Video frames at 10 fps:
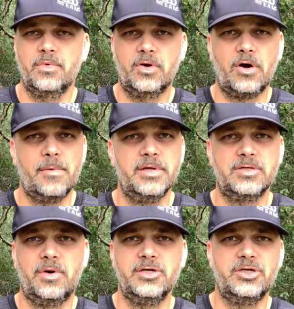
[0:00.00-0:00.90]
comments,
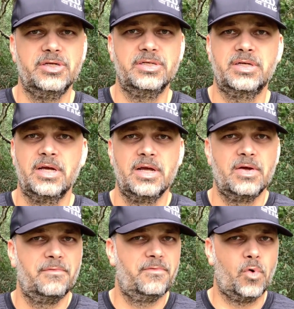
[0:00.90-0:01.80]
questions,
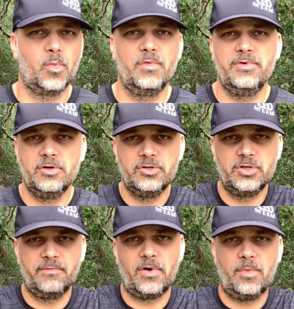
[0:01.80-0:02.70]
form reviews. You
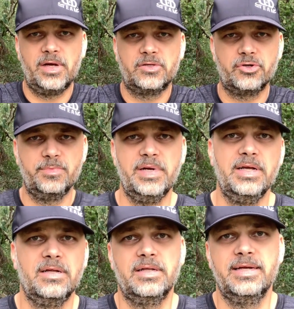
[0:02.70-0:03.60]
can follow me on social
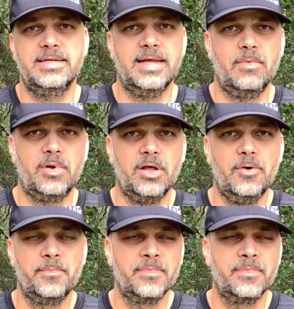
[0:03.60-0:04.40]
media, links down below.